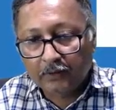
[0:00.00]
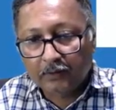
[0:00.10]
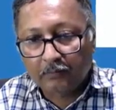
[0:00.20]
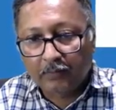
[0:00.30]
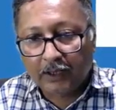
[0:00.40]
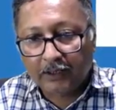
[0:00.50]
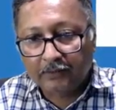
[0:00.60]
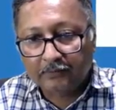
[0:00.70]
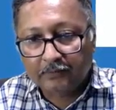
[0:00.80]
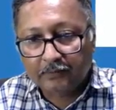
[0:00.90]

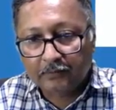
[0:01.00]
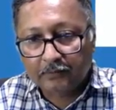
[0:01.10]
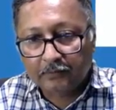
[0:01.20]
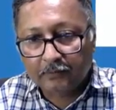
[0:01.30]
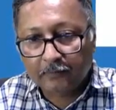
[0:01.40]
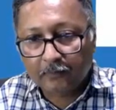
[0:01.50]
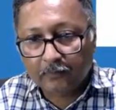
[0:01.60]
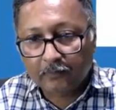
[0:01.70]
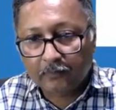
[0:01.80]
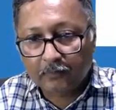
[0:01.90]
balance
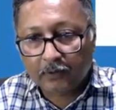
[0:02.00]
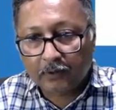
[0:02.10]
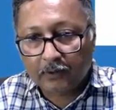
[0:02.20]
brought